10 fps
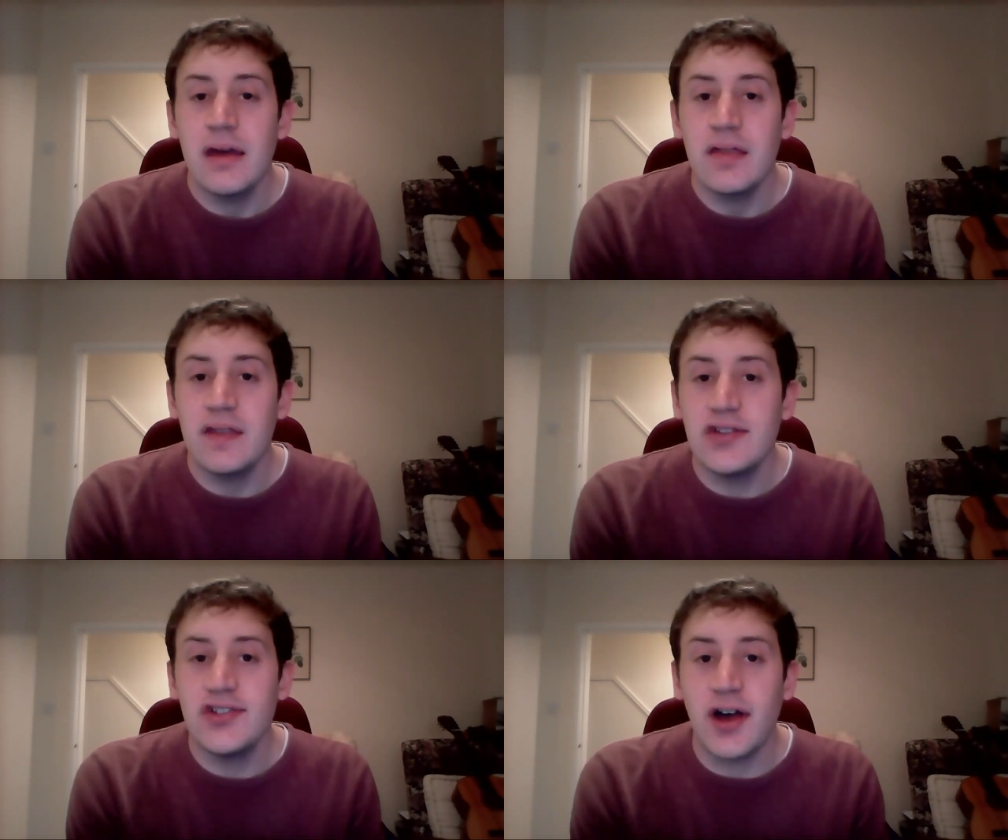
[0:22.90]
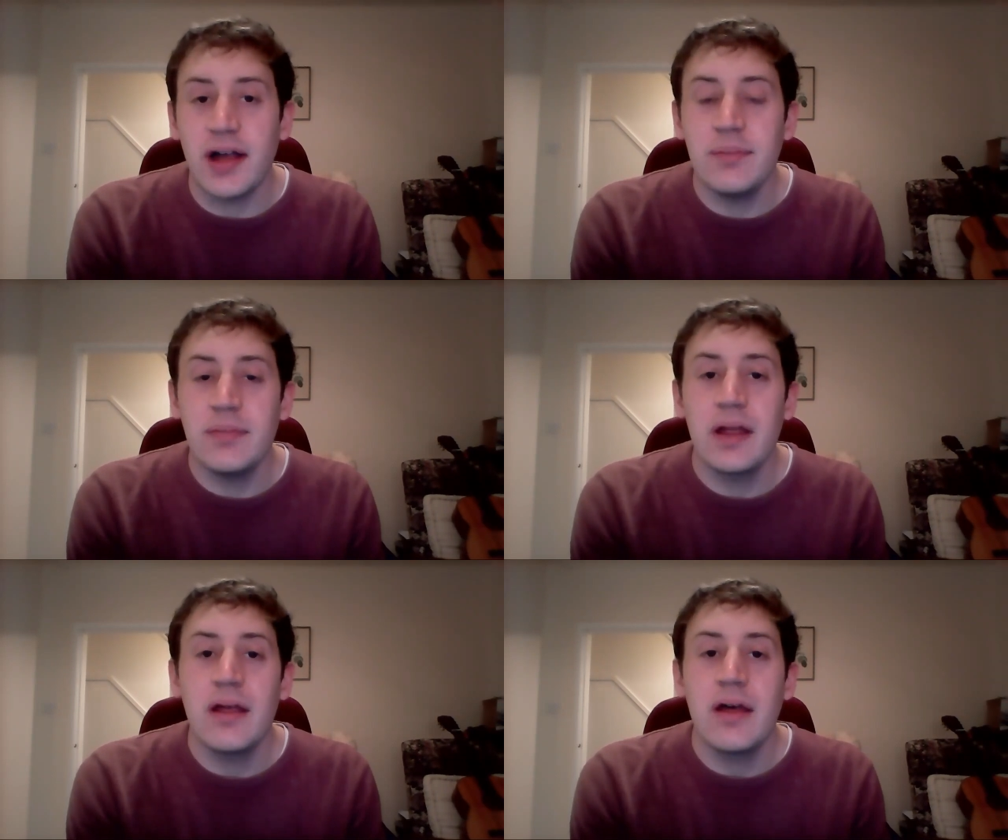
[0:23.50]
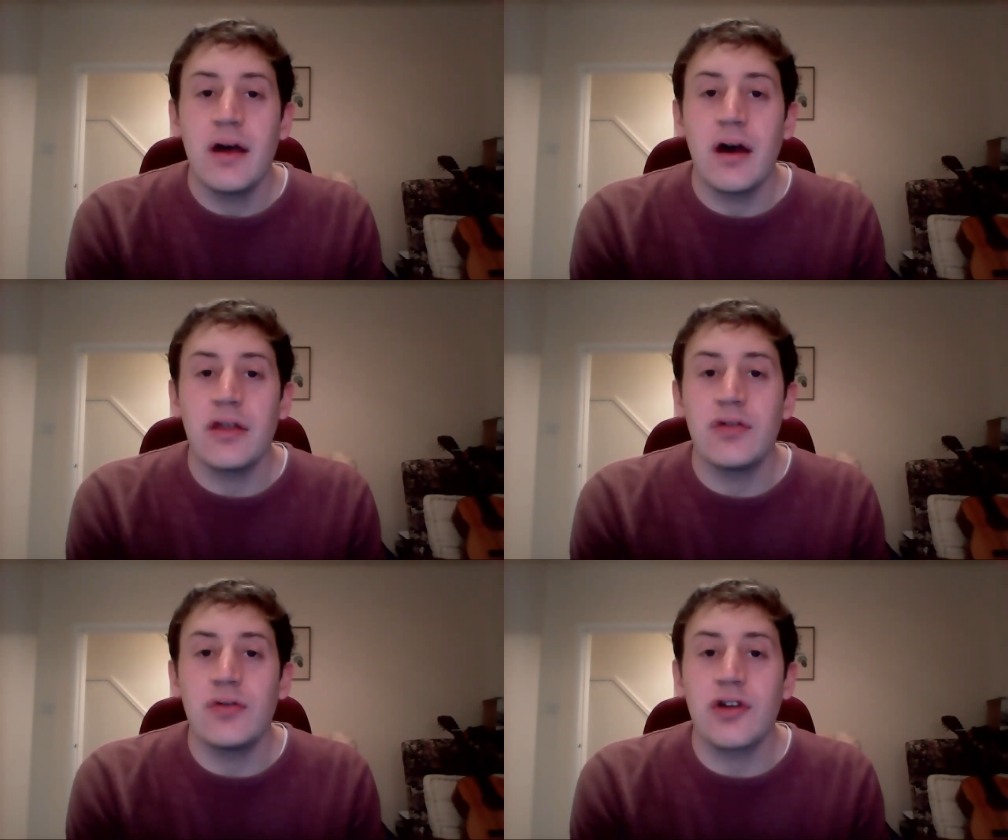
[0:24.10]
This time, I
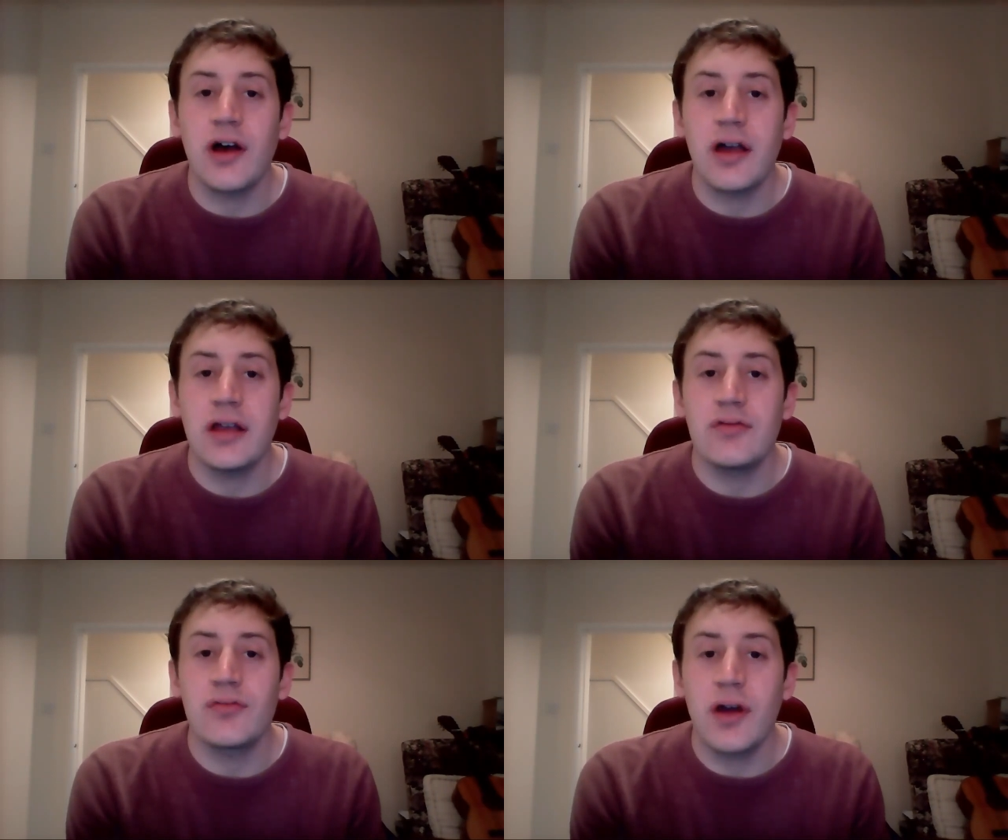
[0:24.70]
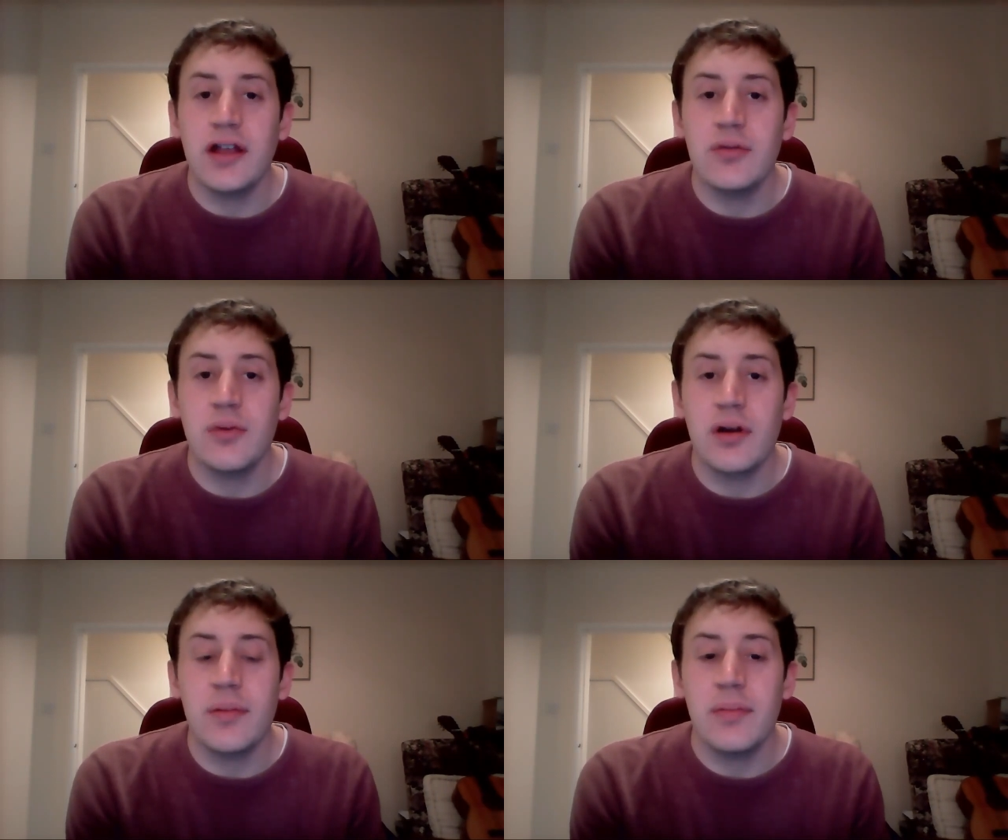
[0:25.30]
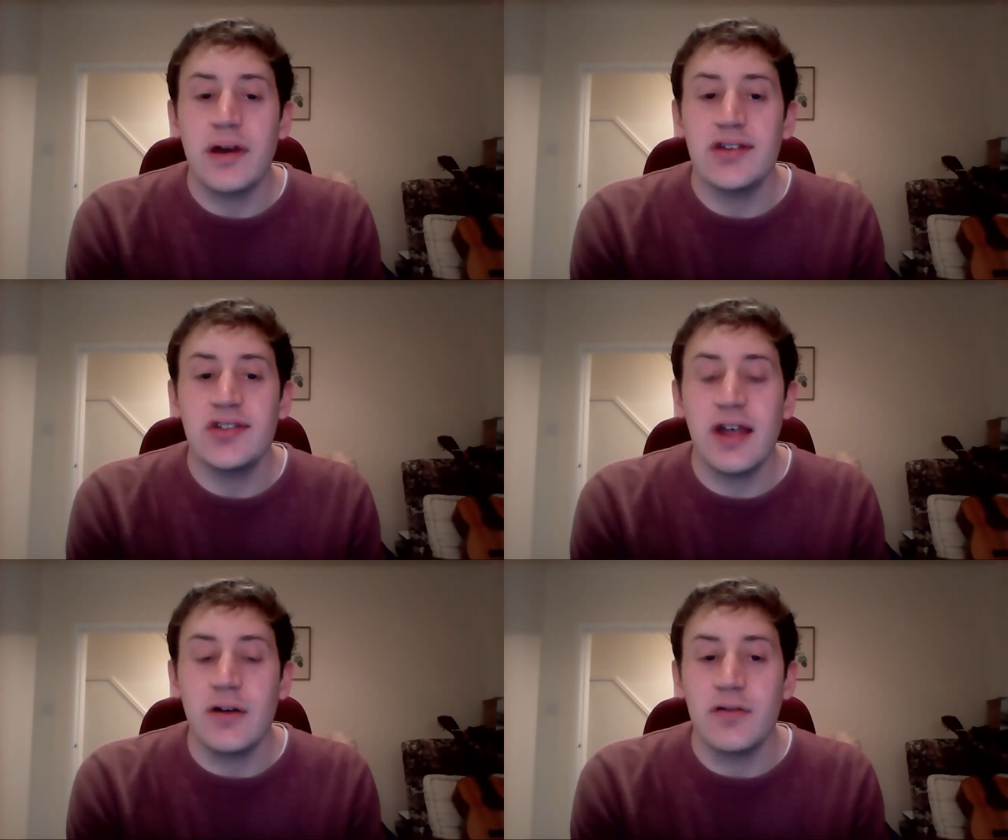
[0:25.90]
thought I'd write one
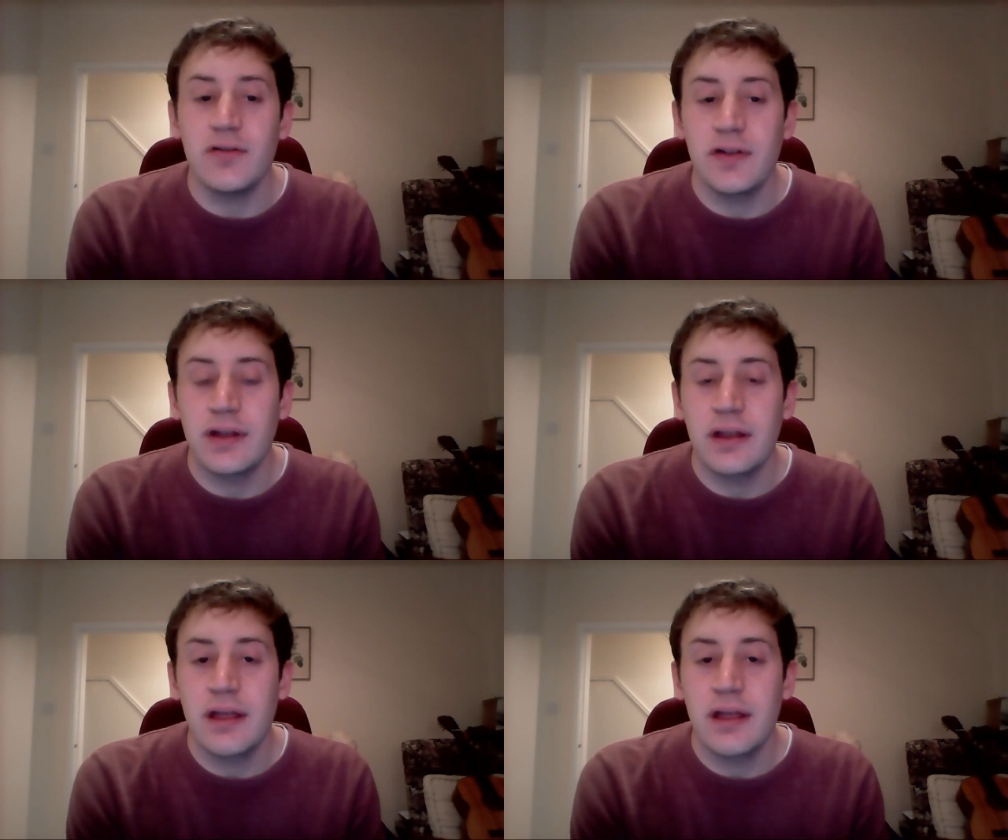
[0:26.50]
myself.